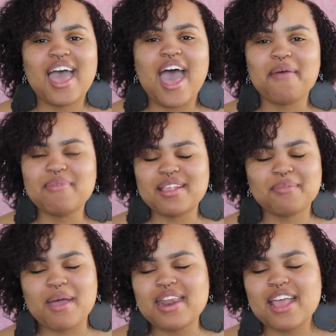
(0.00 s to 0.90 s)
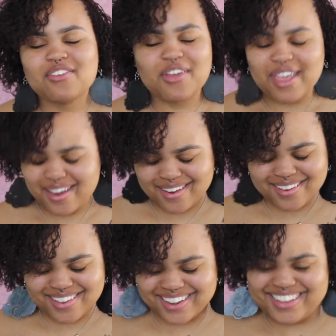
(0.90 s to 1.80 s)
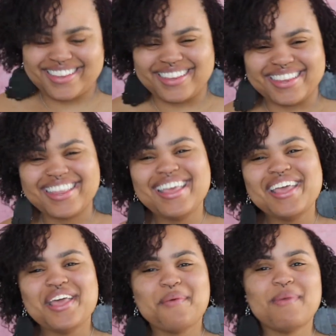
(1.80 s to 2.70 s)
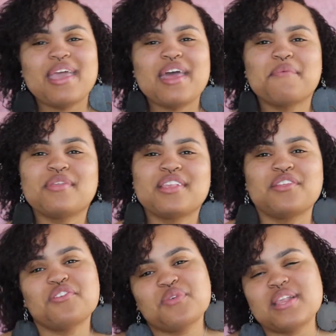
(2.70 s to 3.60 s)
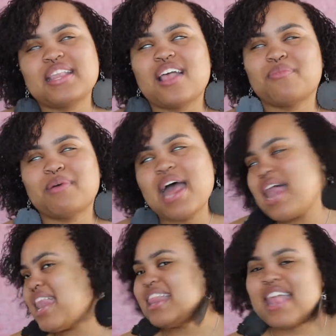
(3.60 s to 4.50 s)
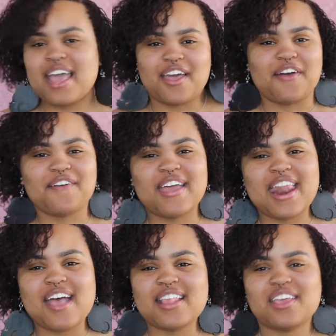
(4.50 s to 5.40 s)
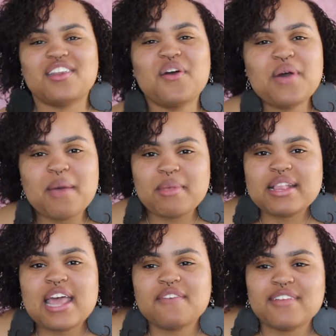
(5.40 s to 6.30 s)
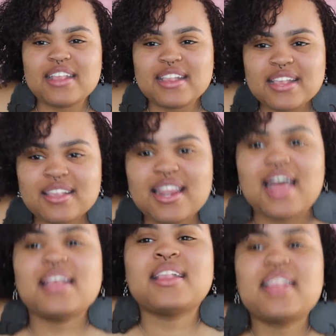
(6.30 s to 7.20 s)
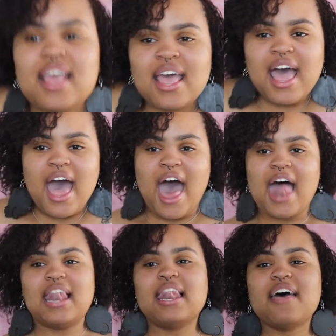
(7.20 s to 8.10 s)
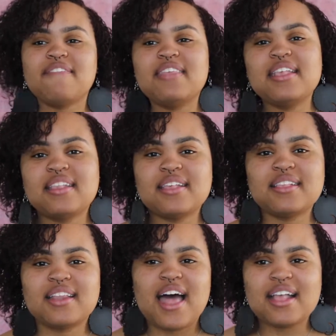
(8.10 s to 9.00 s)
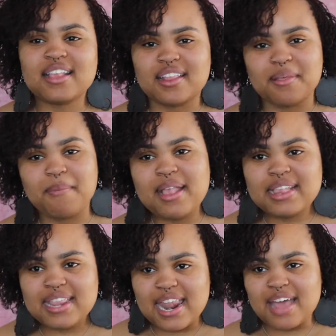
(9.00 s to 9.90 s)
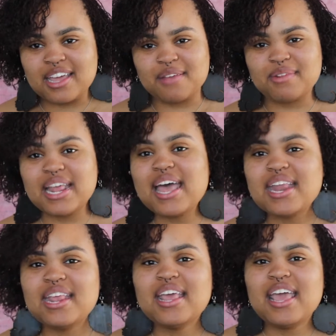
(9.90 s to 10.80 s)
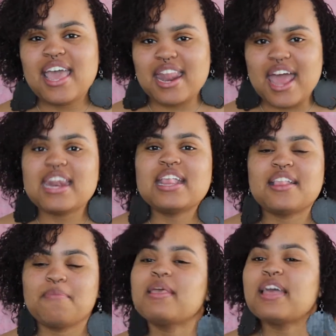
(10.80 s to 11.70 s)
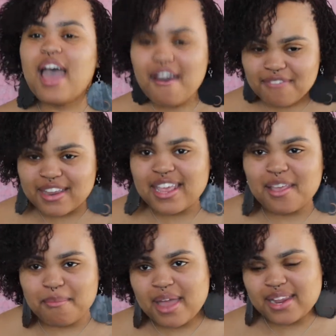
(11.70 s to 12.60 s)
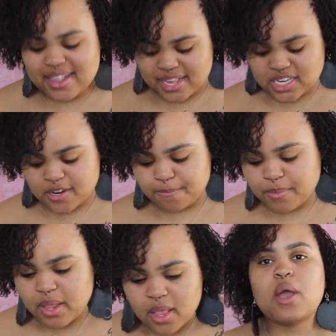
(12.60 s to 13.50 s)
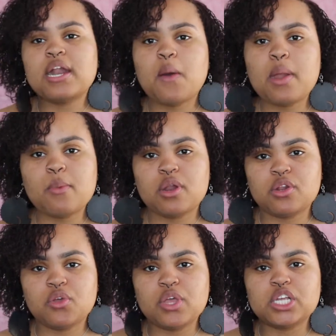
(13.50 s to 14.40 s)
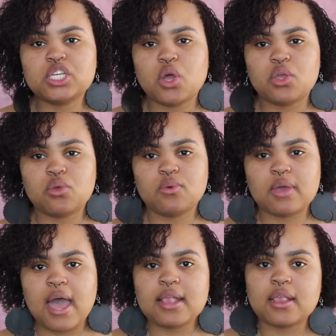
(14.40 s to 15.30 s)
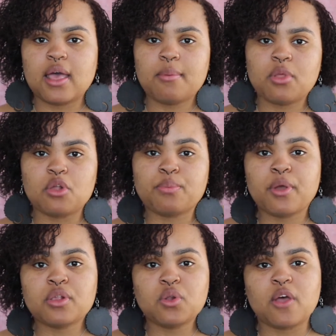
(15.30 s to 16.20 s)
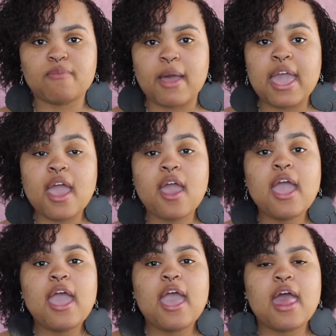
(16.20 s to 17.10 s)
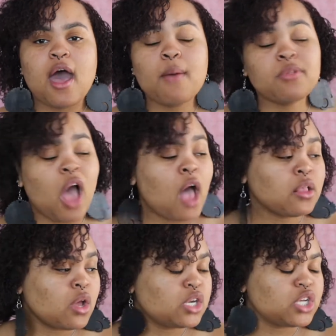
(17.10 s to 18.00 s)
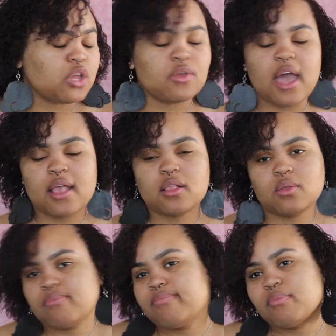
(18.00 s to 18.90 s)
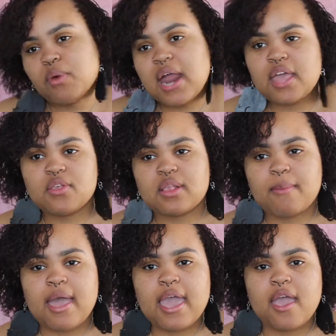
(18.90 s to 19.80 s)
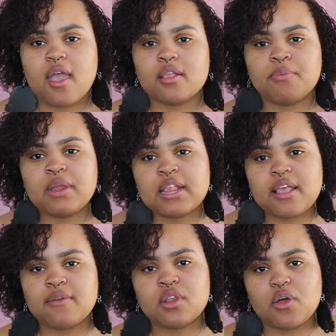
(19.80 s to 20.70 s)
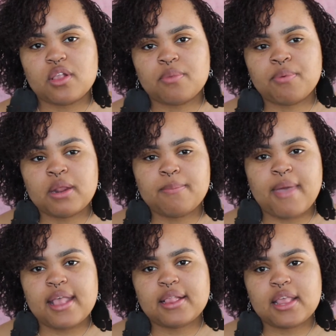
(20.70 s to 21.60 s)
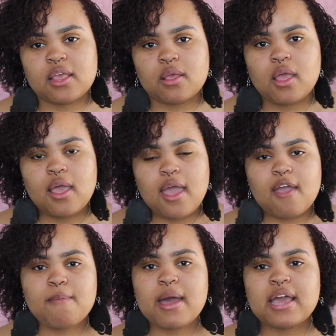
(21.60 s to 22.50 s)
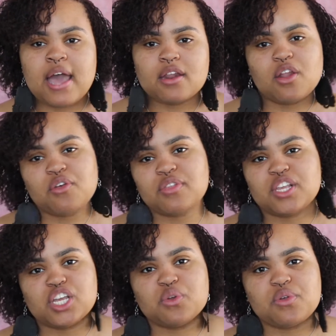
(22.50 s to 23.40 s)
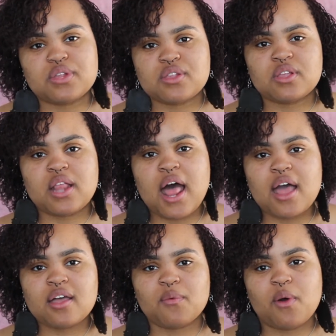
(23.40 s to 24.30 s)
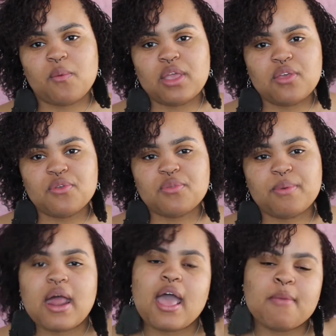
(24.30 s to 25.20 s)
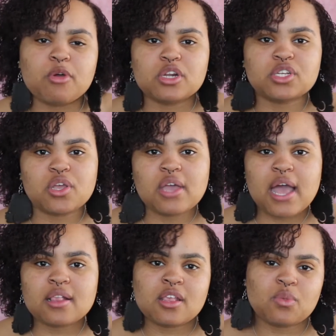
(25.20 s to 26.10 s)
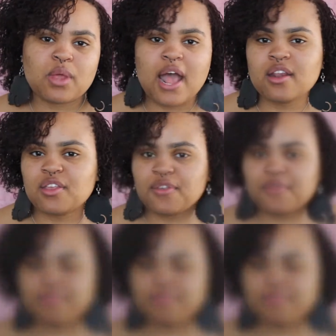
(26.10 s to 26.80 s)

I missed my natural hair. Being able to do twist outs, but I let that go. And I was like, you know what? I'm excited for these Sisterlocks. I love these Sisterlocks. They're the best thing that I could have done, and I need to be confident in my decision. All right, now what I'm going to do is show you guys an up-close personal of my hair, and I'm also going to show you guys what I use in my hair. It's pretty, it's pretty basic. Everybody kind of knows the general Sisterlock, what we use, but I am going to show you guys just what I do.